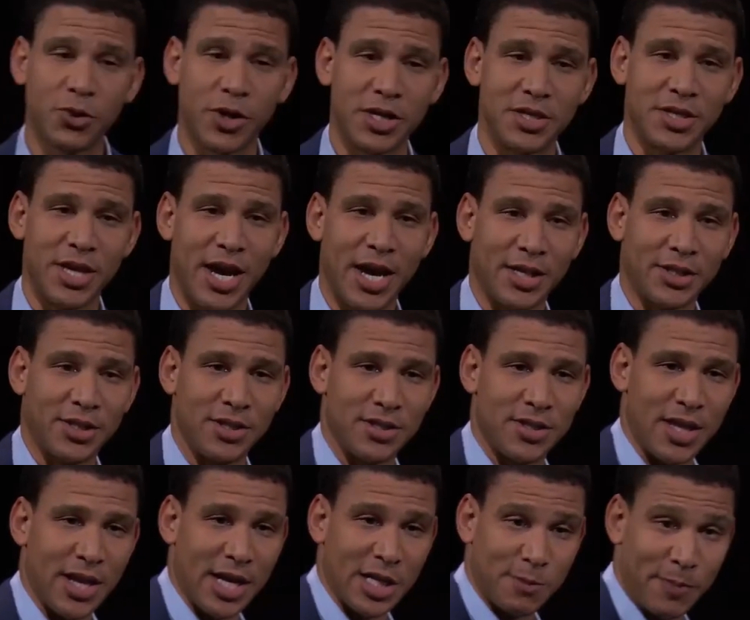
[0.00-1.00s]
transactions
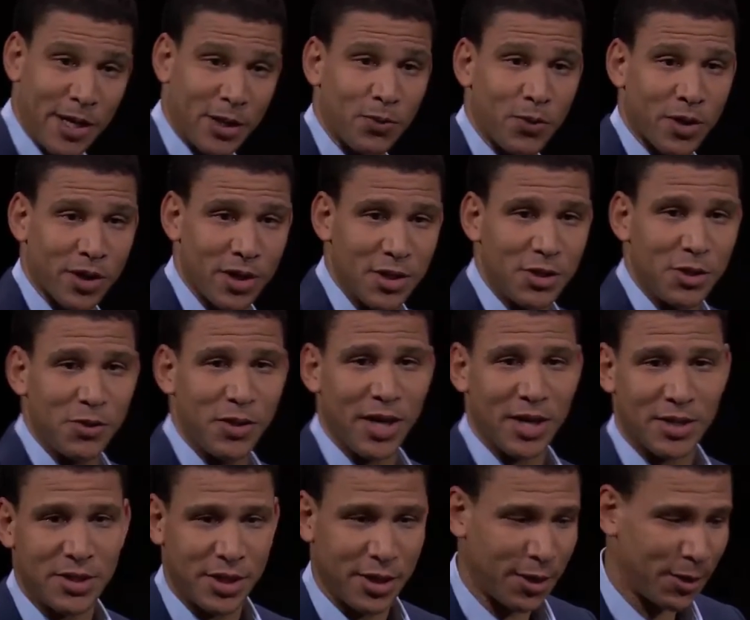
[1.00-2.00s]
that I expect we're going to do
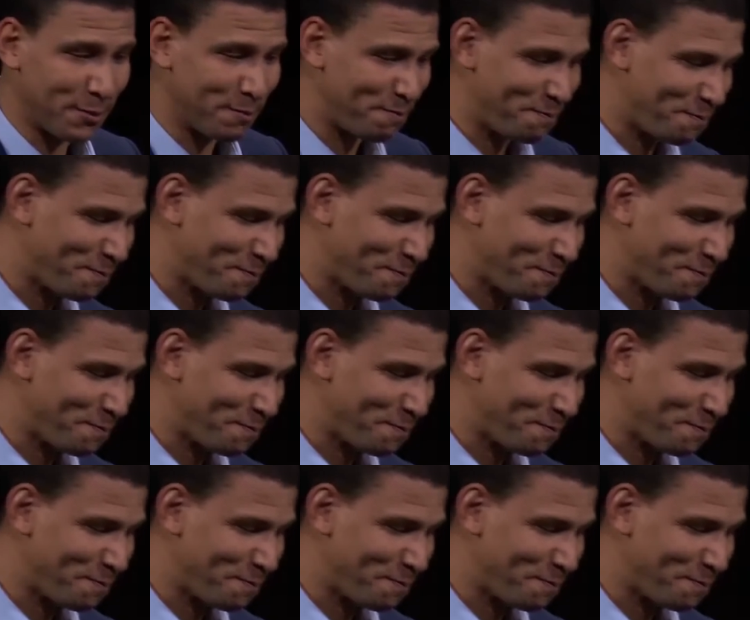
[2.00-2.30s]
next year,